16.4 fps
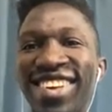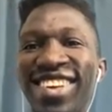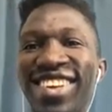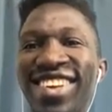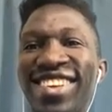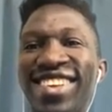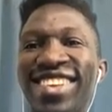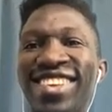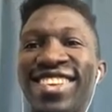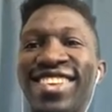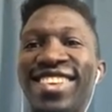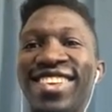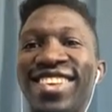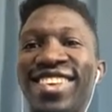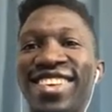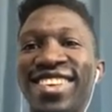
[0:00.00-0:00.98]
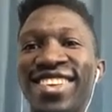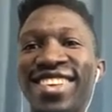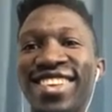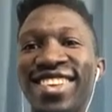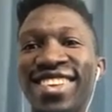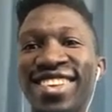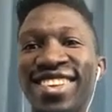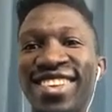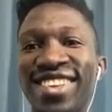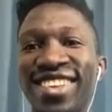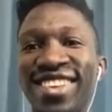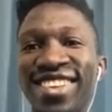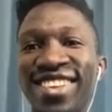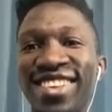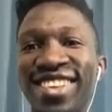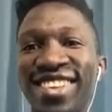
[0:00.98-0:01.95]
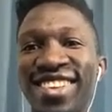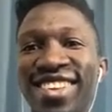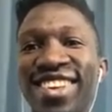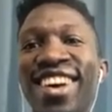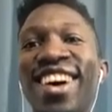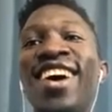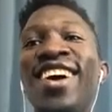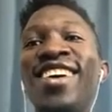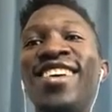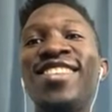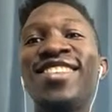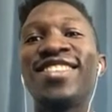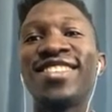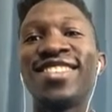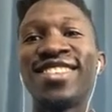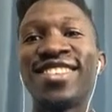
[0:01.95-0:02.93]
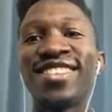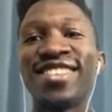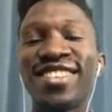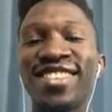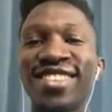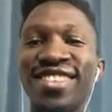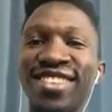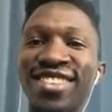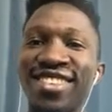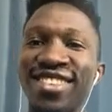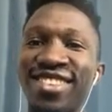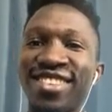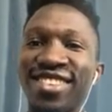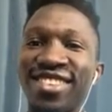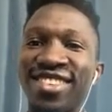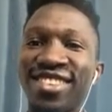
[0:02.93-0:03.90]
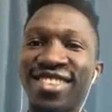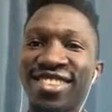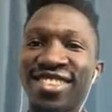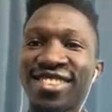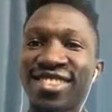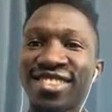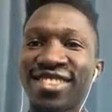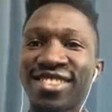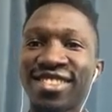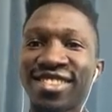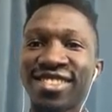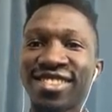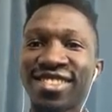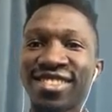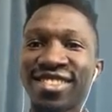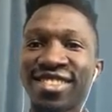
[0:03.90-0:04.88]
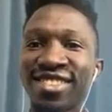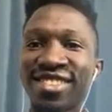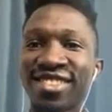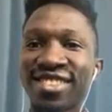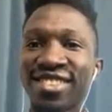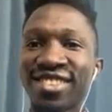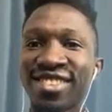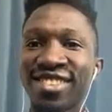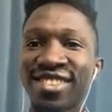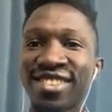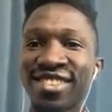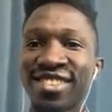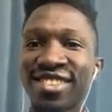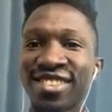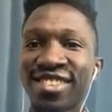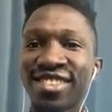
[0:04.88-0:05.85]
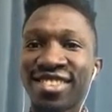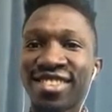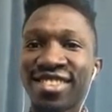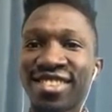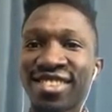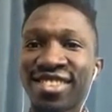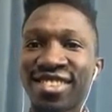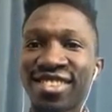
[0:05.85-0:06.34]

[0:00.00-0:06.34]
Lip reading: (silent)